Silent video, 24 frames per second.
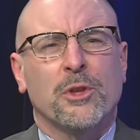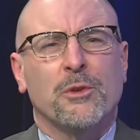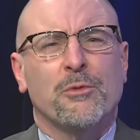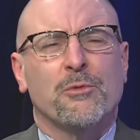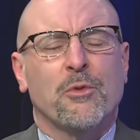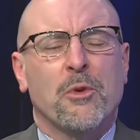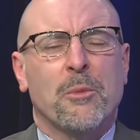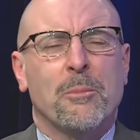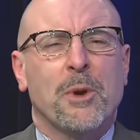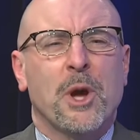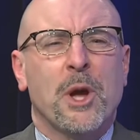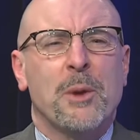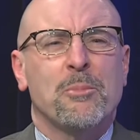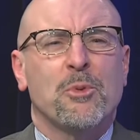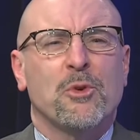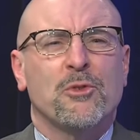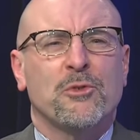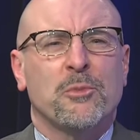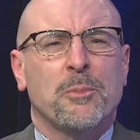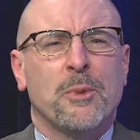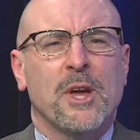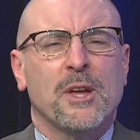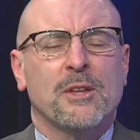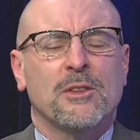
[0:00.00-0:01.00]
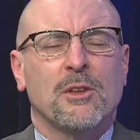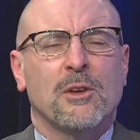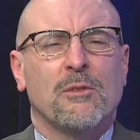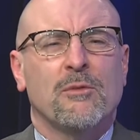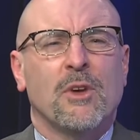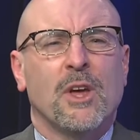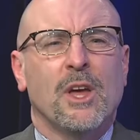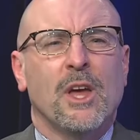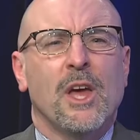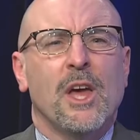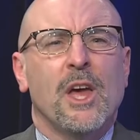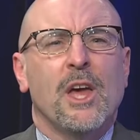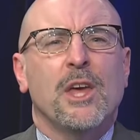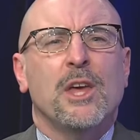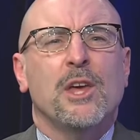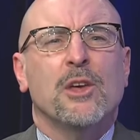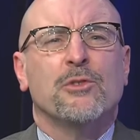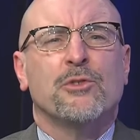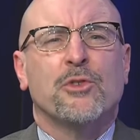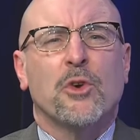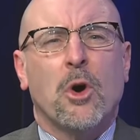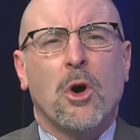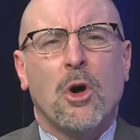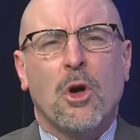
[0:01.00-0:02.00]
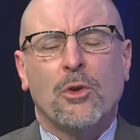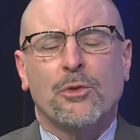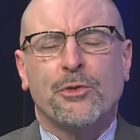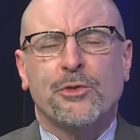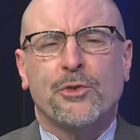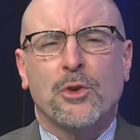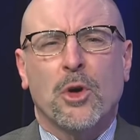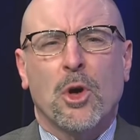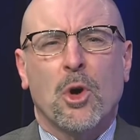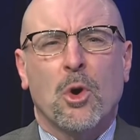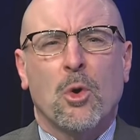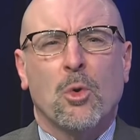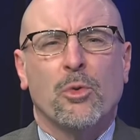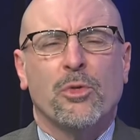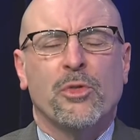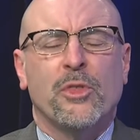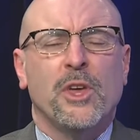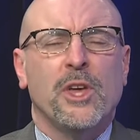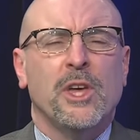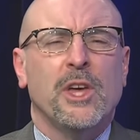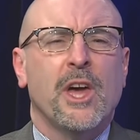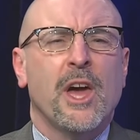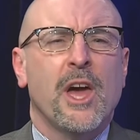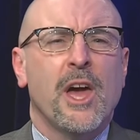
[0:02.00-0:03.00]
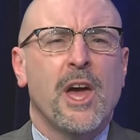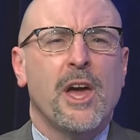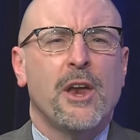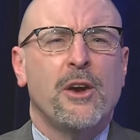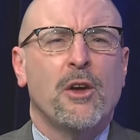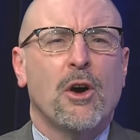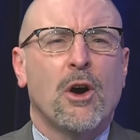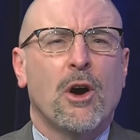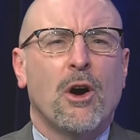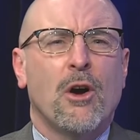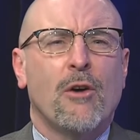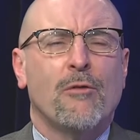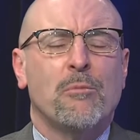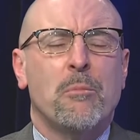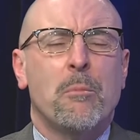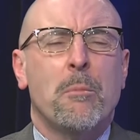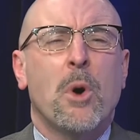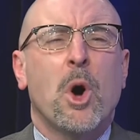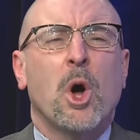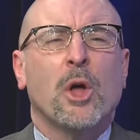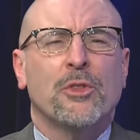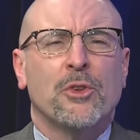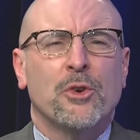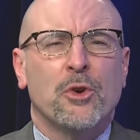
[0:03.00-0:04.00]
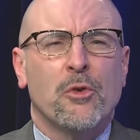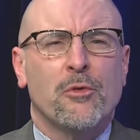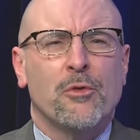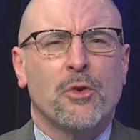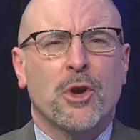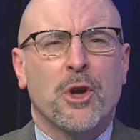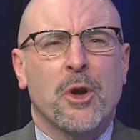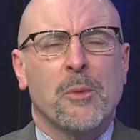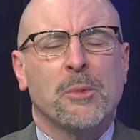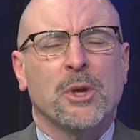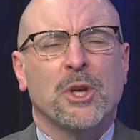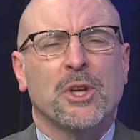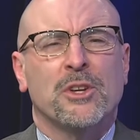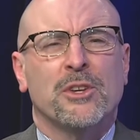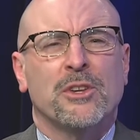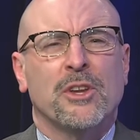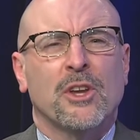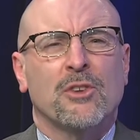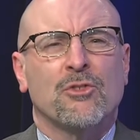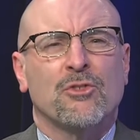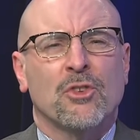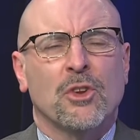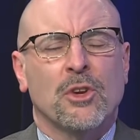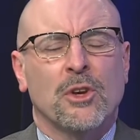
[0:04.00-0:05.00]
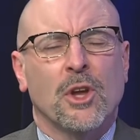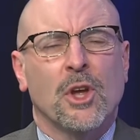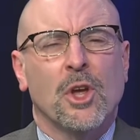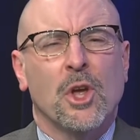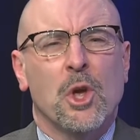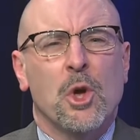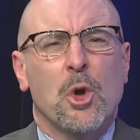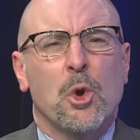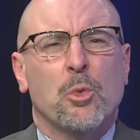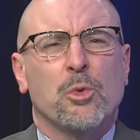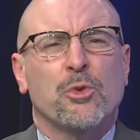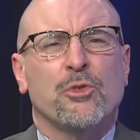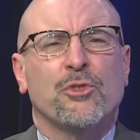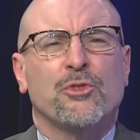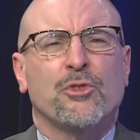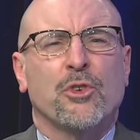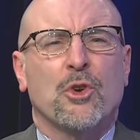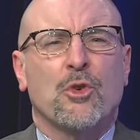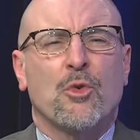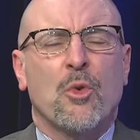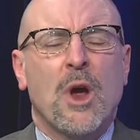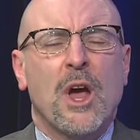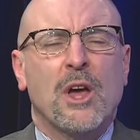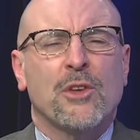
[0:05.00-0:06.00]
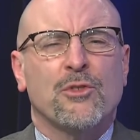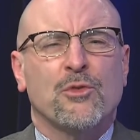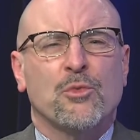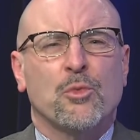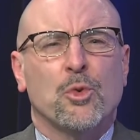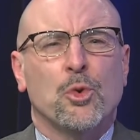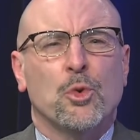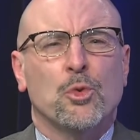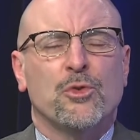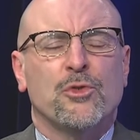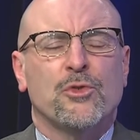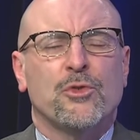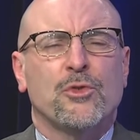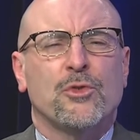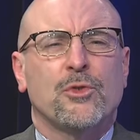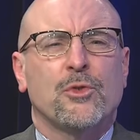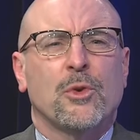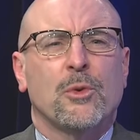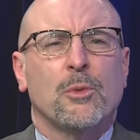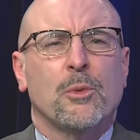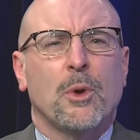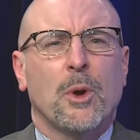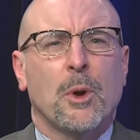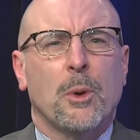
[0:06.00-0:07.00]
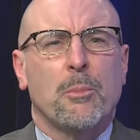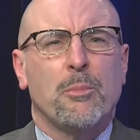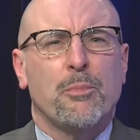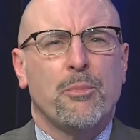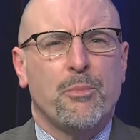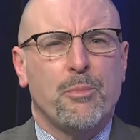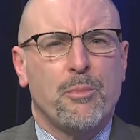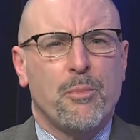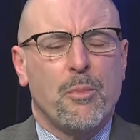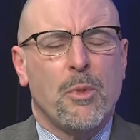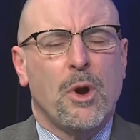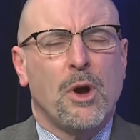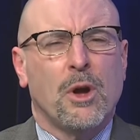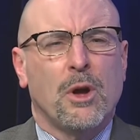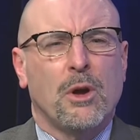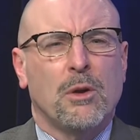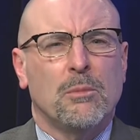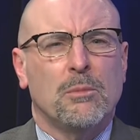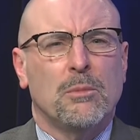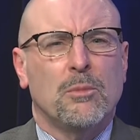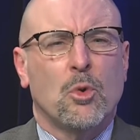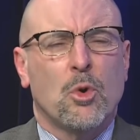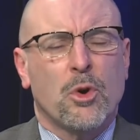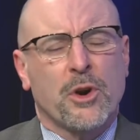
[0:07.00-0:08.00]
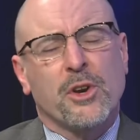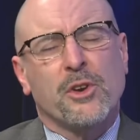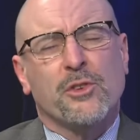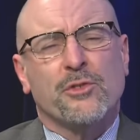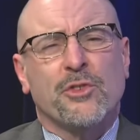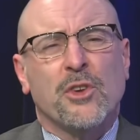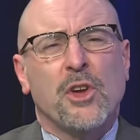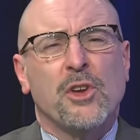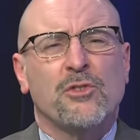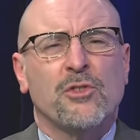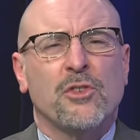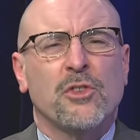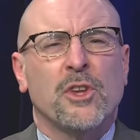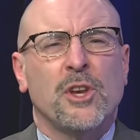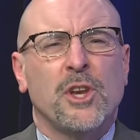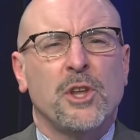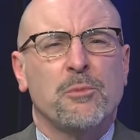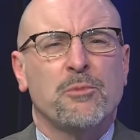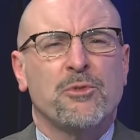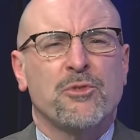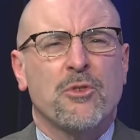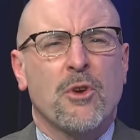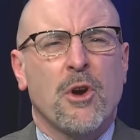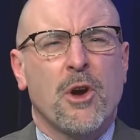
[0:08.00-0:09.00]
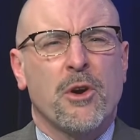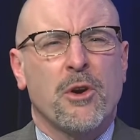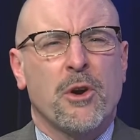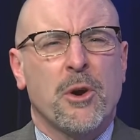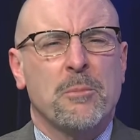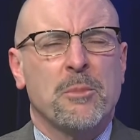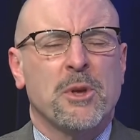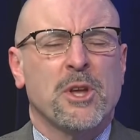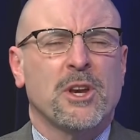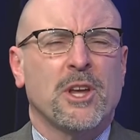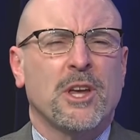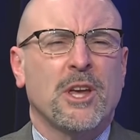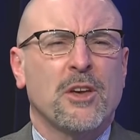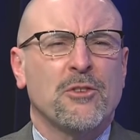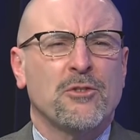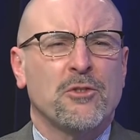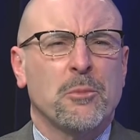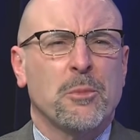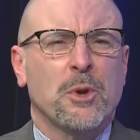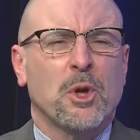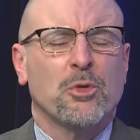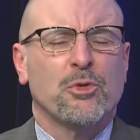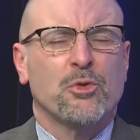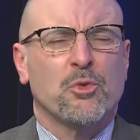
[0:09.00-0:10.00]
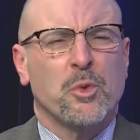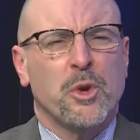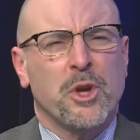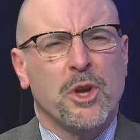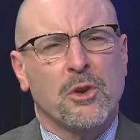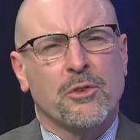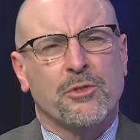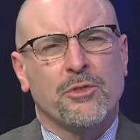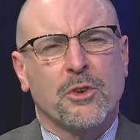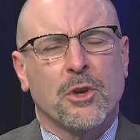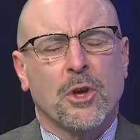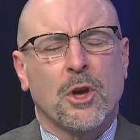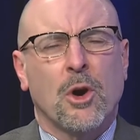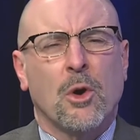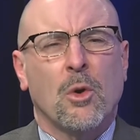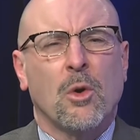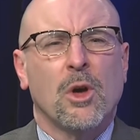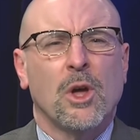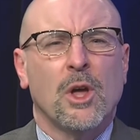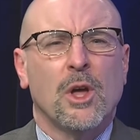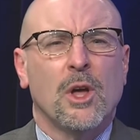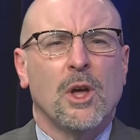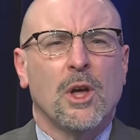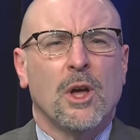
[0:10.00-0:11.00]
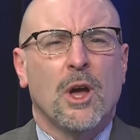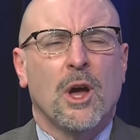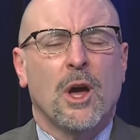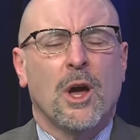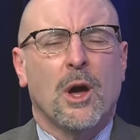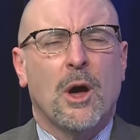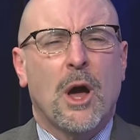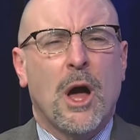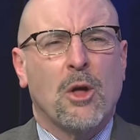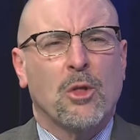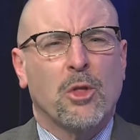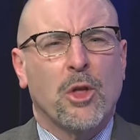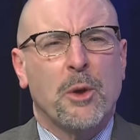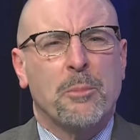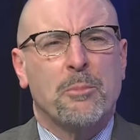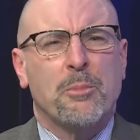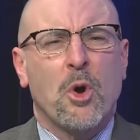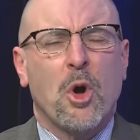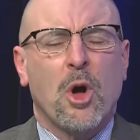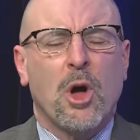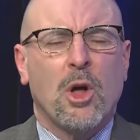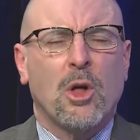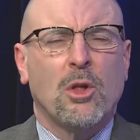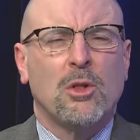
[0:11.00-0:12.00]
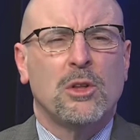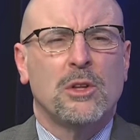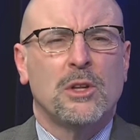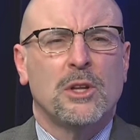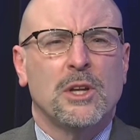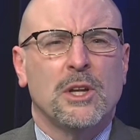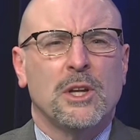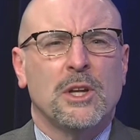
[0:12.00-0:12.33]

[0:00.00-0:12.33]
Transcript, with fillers: from my perspective, he is also the head of Malden Overcoming Addiction, which is a grassroots uh, um, organization that he started, I'm going to guess about three years ago. Uh, I'll let Paul